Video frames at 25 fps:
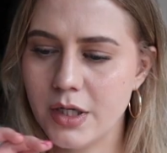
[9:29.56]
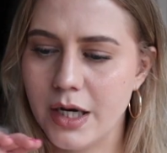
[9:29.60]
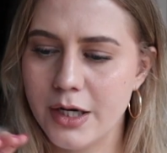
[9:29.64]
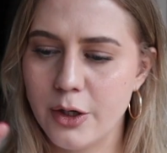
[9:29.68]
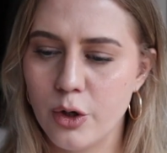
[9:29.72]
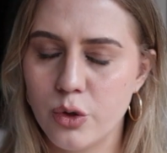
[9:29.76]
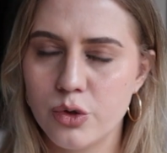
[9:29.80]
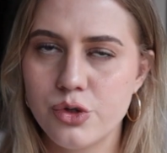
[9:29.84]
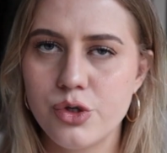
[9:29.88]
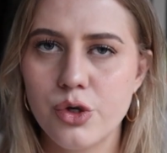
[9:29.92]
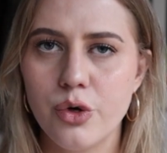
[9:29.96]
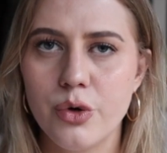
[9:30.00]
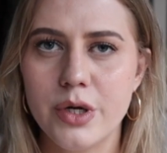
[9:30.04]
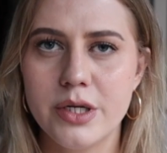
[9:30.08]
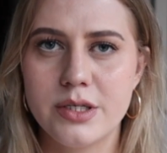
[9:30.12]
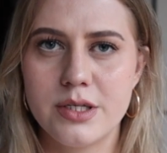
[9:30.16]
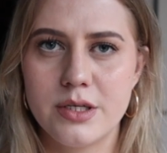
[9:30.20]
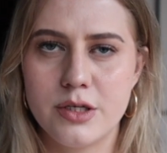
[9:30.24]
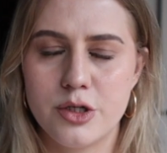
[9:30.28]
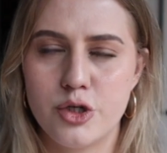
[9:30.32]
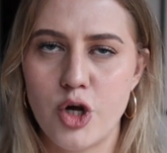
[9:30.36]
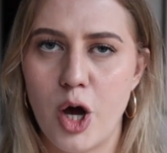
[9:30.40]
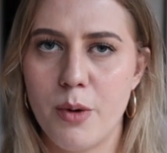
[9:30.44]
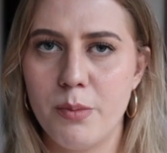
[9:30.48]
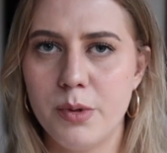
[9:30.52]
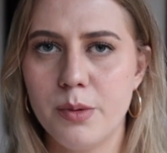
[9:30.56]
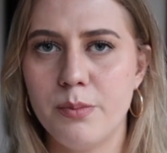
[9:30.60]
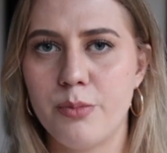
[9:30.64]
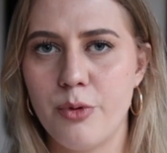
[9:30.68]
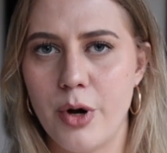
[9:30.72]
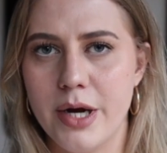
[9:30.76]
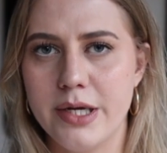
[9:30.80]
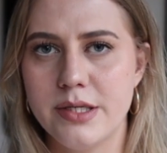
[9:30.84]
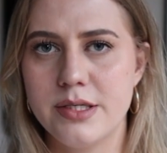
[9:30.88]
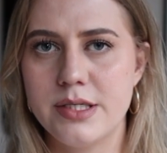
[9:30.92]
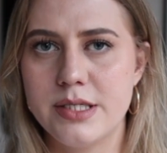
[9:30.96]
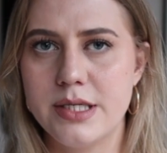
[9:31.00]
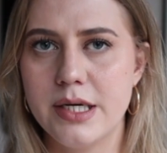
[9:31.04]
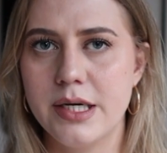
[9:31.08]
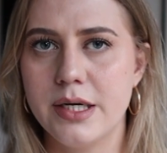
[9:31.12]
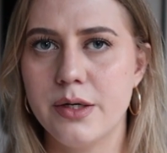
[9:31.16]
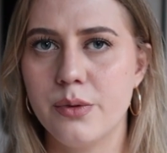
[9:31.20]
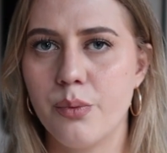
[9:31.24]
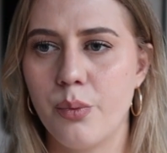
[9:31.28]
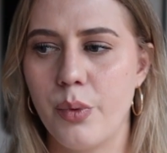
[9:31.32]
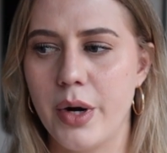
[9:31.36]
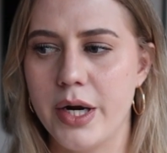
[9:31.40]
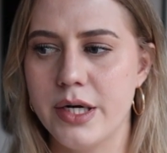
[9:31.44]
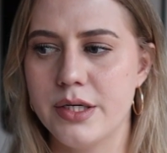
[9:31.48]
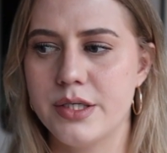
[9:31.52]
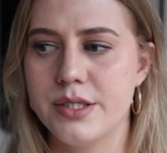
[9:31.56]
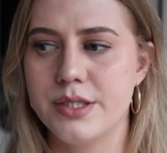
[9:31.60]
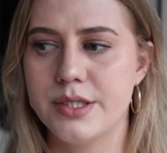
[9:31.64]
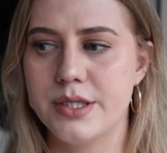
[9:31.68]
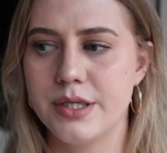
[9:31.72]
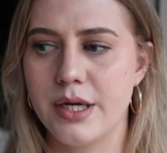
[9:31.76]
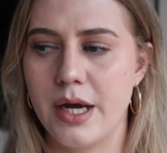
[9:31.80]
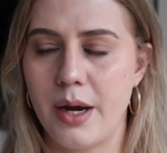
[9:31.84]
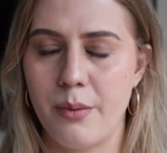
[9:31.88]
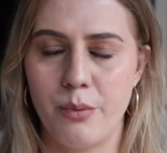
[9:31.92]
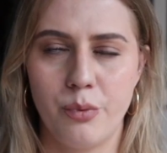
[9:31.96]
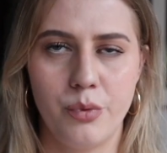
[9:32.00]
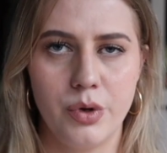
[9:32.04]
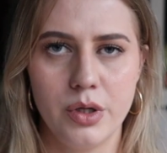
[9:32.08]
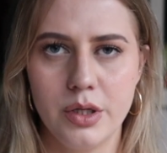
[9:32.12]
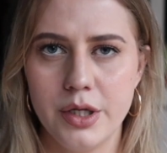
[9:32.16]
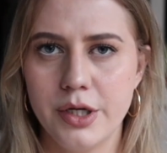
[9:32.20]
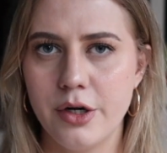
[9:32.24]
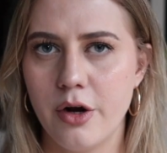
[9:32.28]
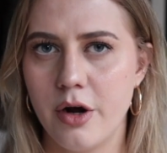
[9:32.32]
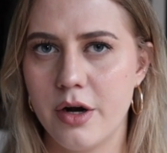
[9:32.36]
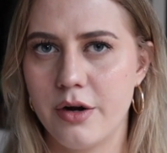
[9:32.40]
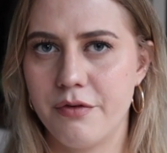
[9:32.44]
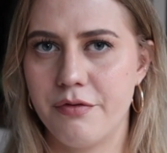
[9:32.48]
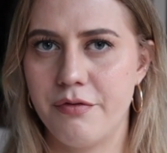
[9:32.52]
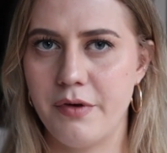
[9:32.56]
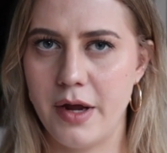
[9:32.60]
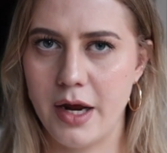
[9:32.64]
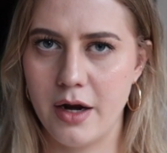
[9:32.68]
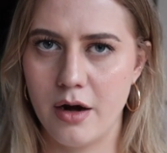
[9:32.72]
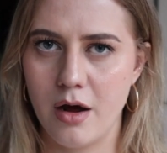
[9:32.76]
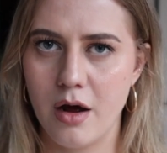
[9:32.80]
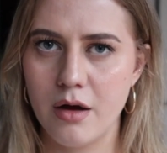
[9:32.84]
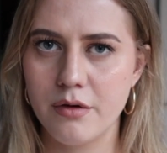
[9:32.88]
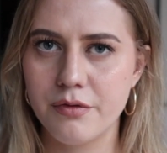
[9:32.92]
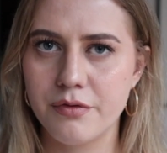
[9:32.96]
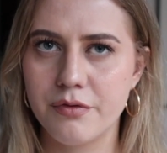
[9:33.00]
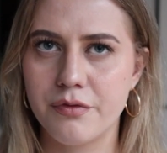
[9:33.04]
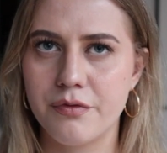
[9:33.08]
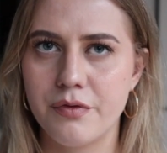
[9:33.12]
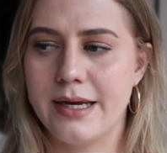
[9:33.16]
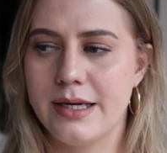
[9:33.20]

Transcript: It's double-breasted, which I'm really not a fan of.